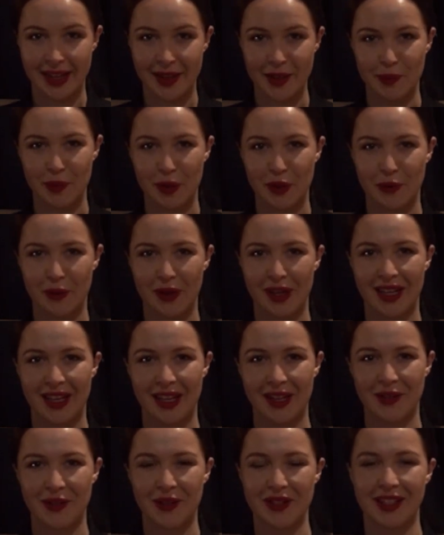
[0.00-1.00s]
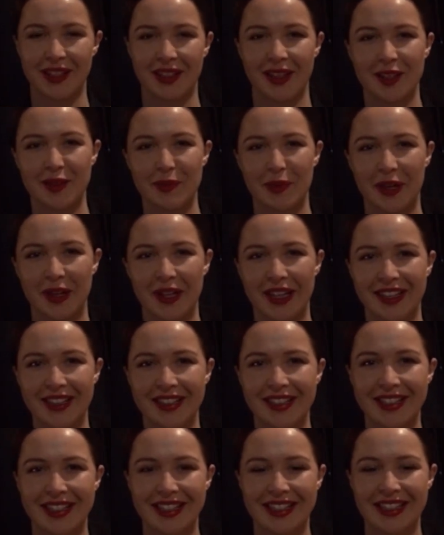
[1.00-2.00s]
has been a really interesting
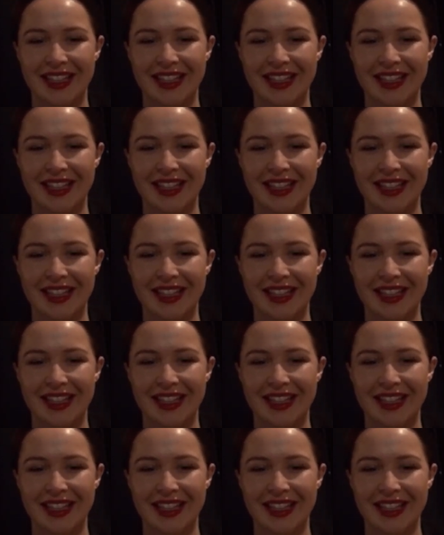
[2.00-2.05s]
experience,